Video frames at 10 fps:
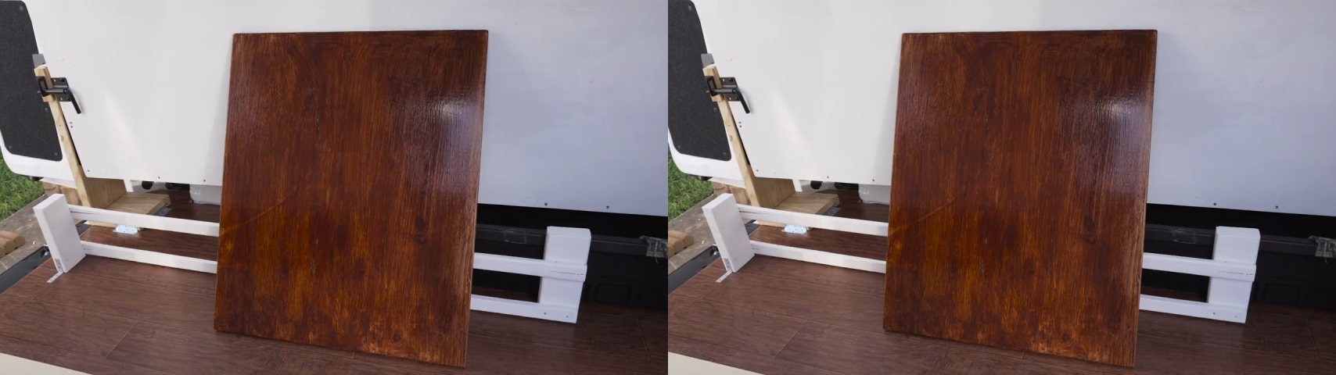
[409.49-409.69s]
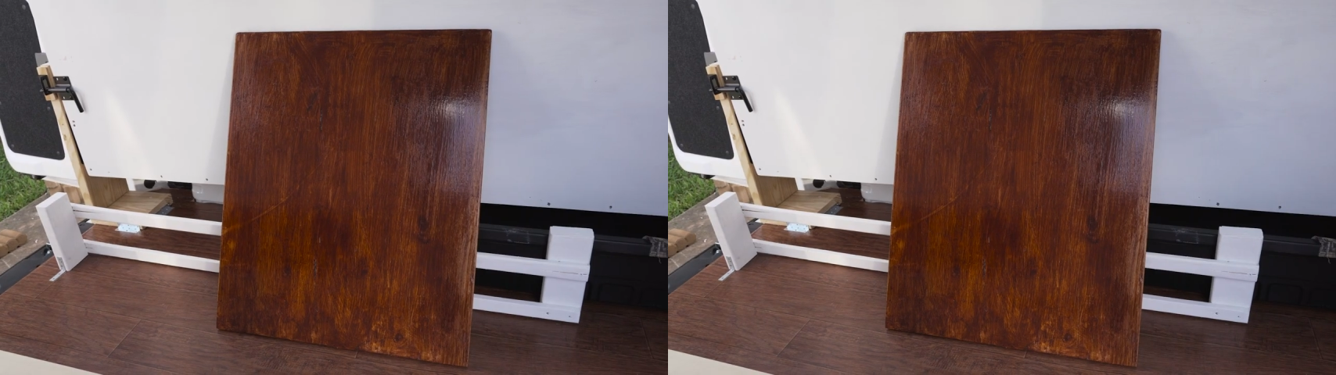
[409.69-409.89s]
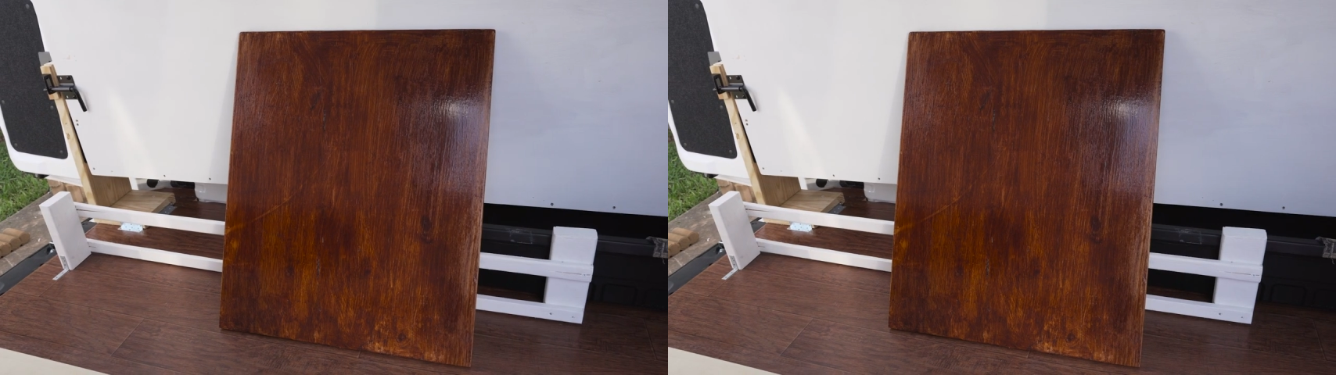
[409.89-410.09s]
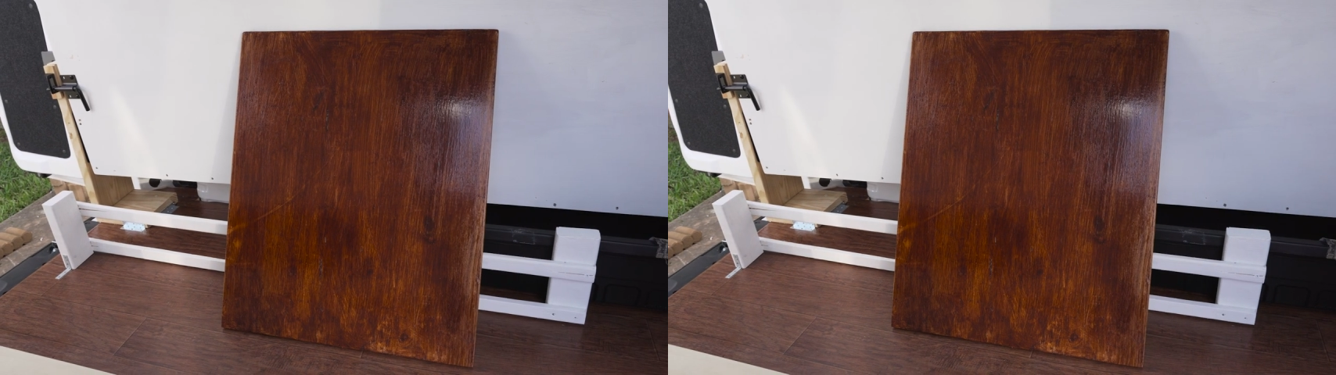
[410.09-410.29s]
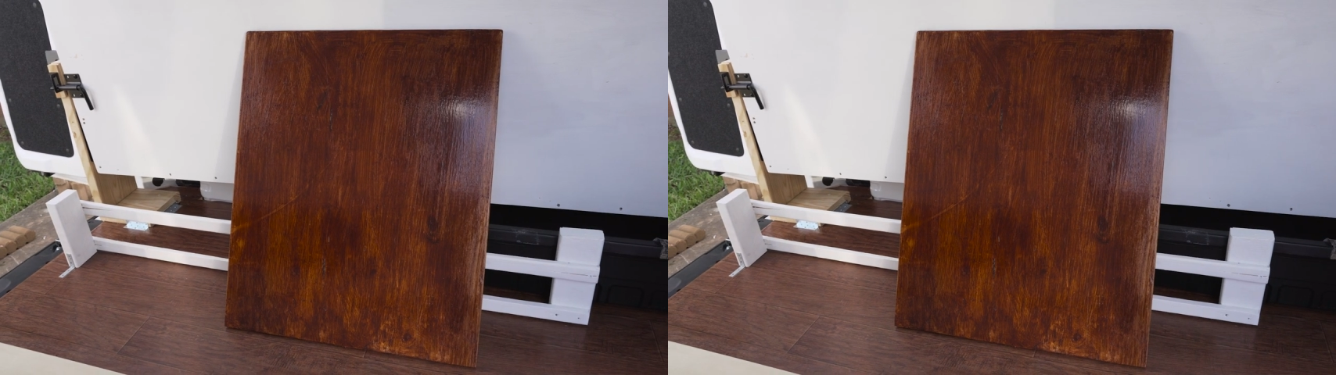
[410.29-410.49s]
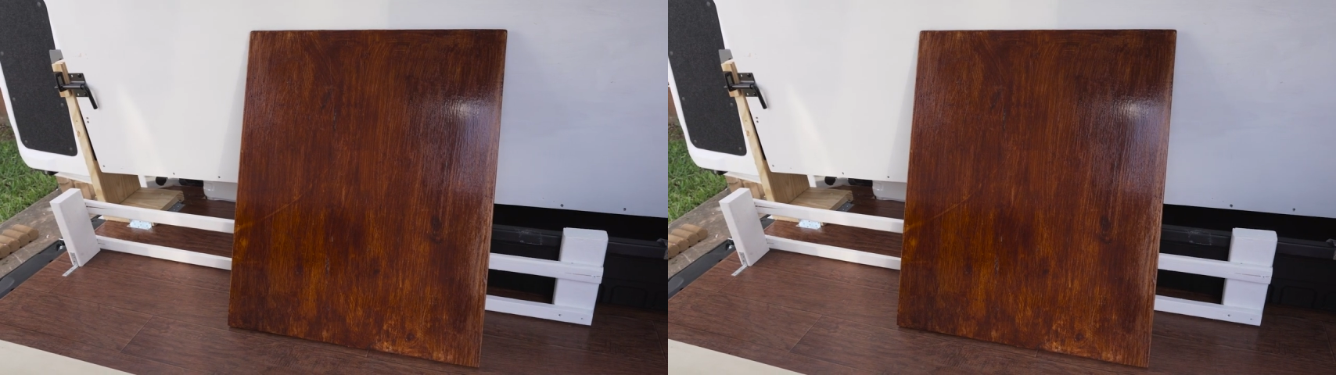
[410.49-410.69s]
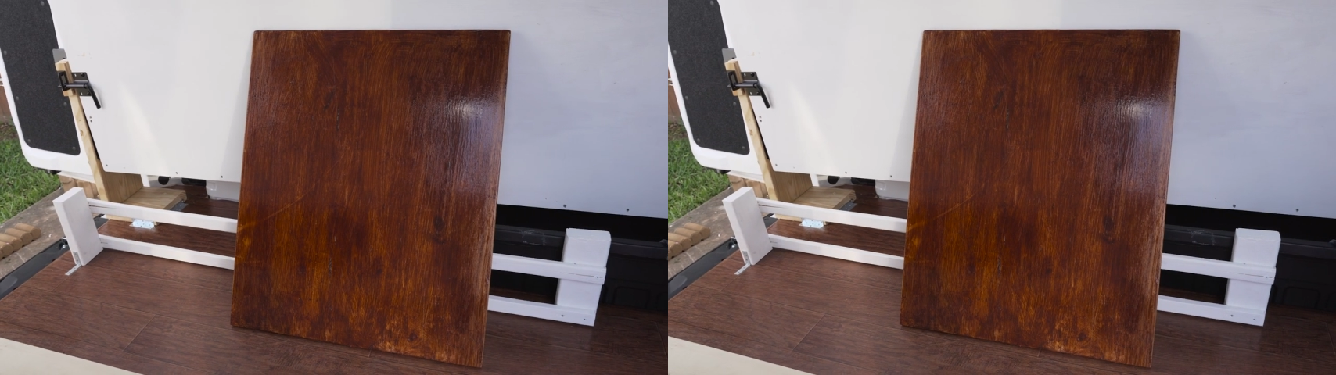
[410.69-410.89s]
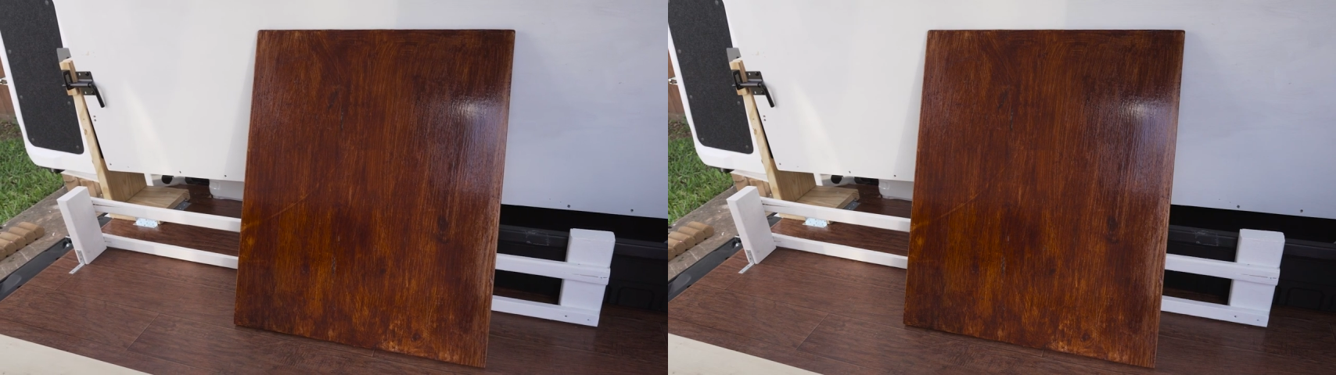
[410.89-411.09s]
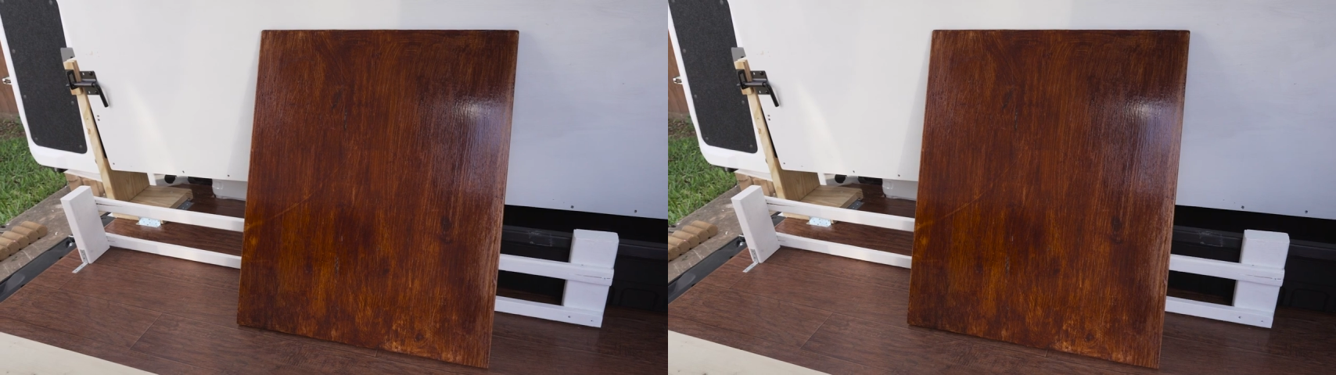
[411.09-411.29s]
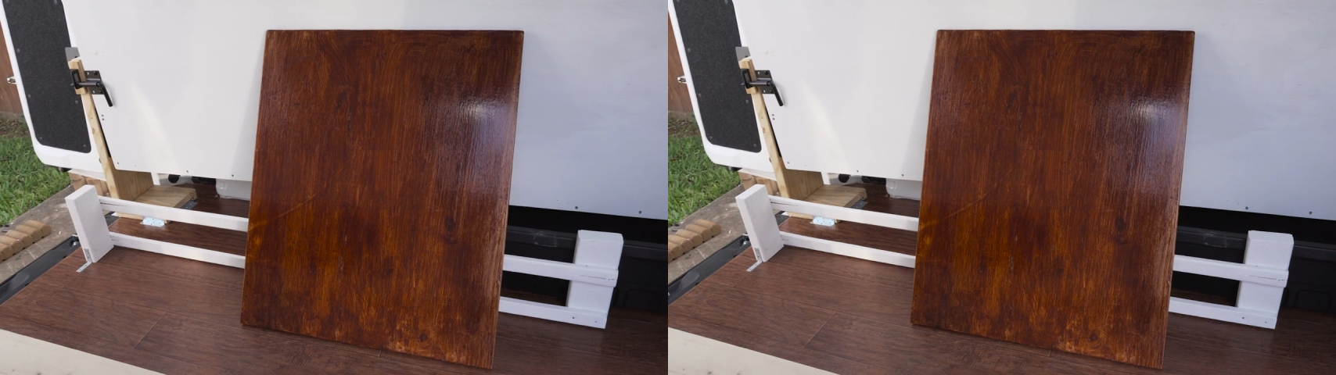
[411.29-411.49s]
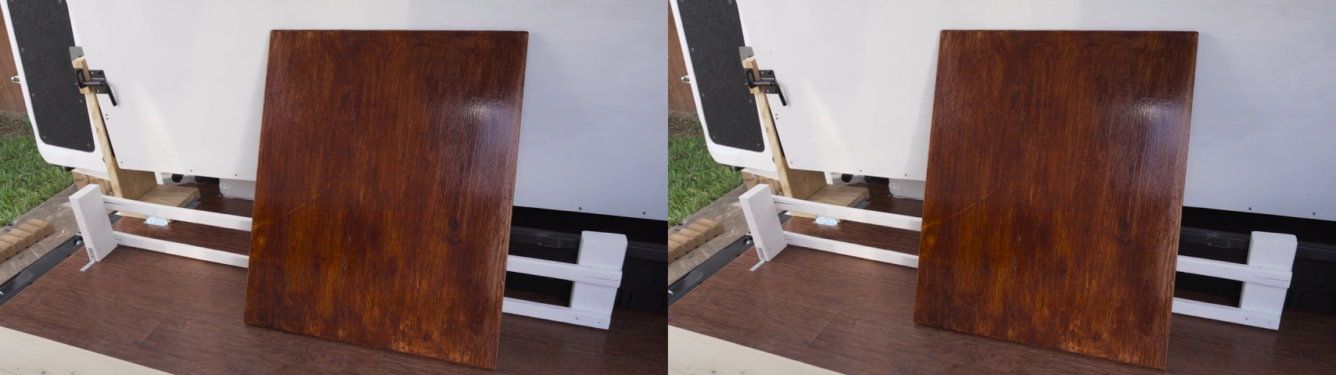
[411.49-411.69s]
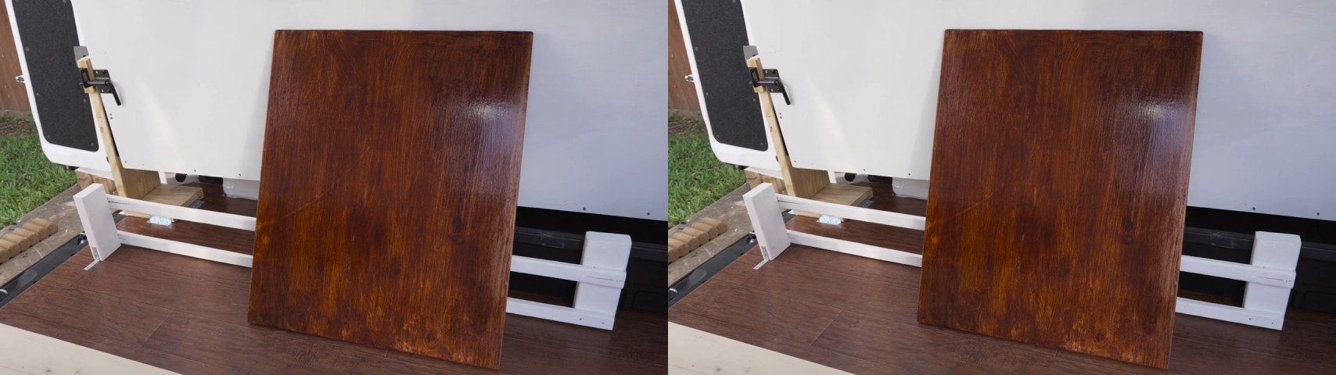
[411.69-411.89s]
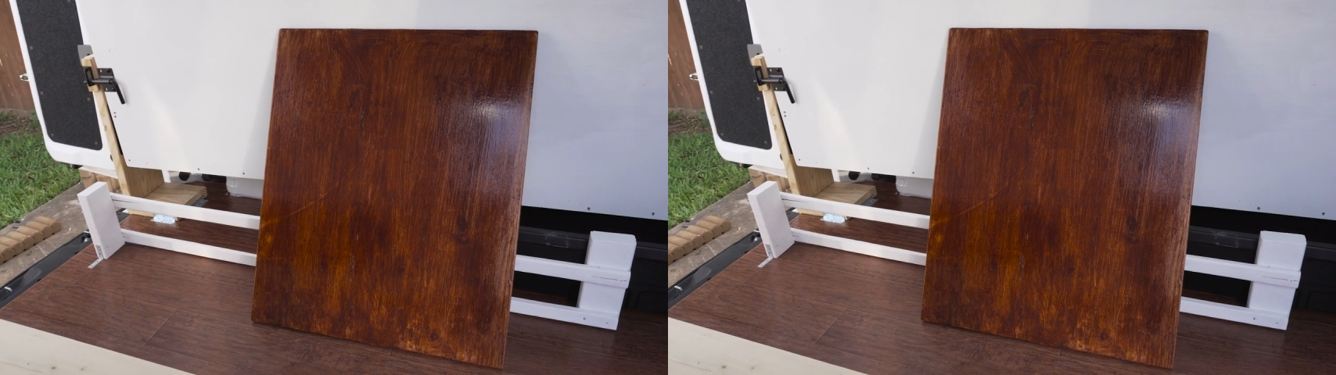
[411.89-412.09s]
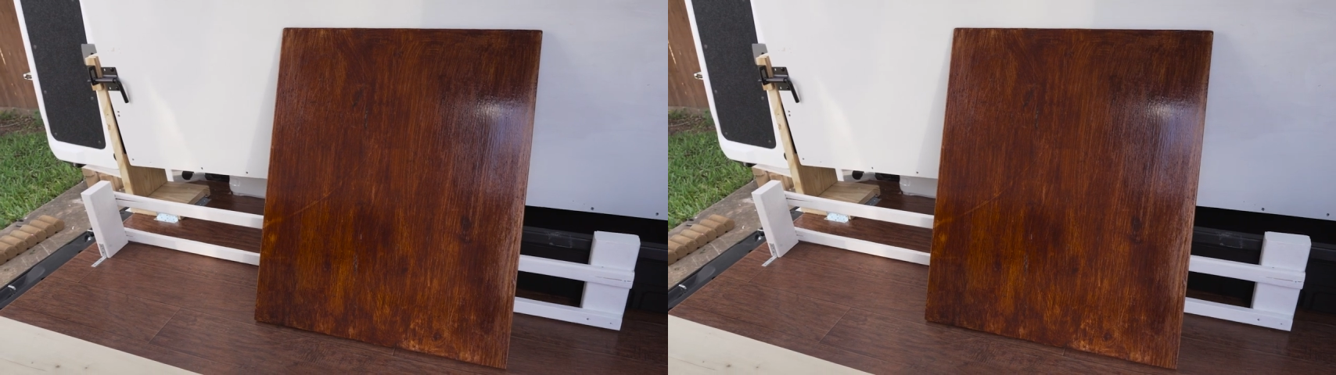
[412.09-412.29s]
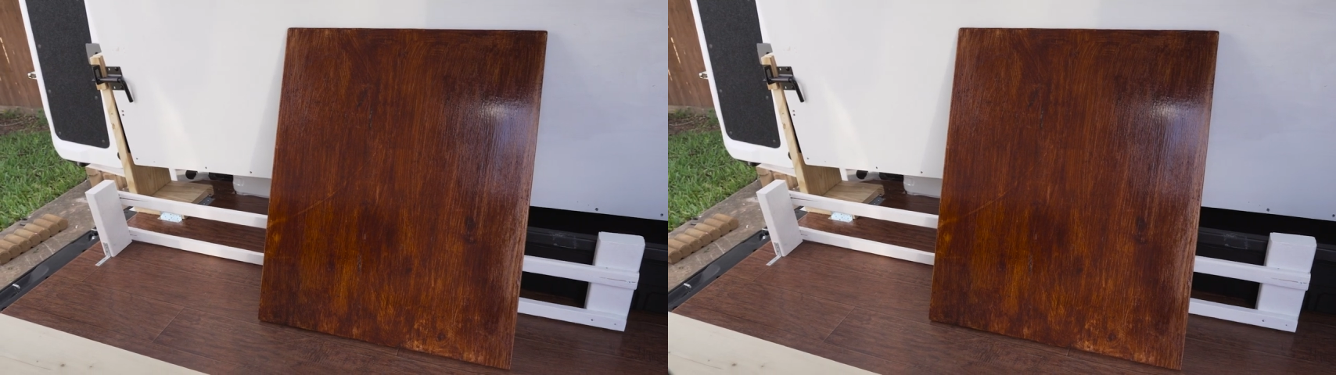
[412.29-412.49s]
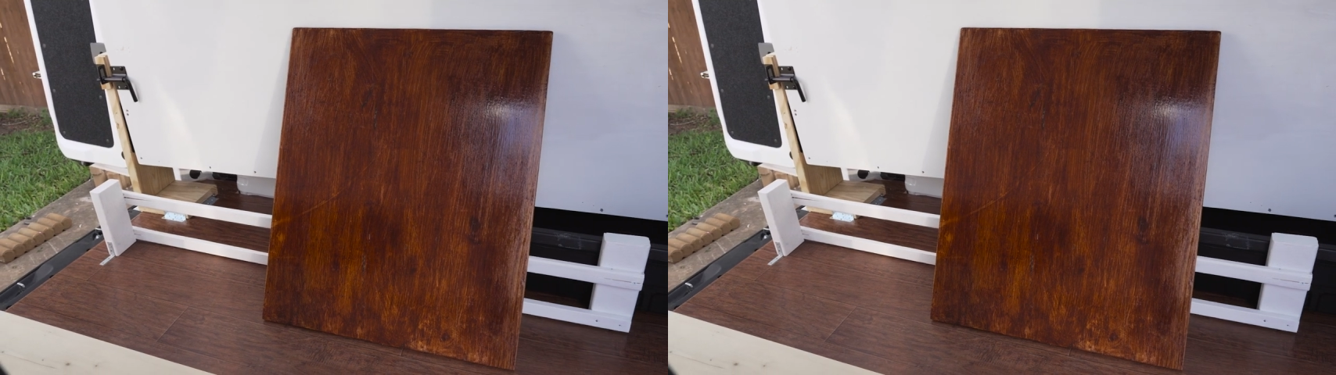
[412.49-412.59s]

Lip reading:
(no speaker visible)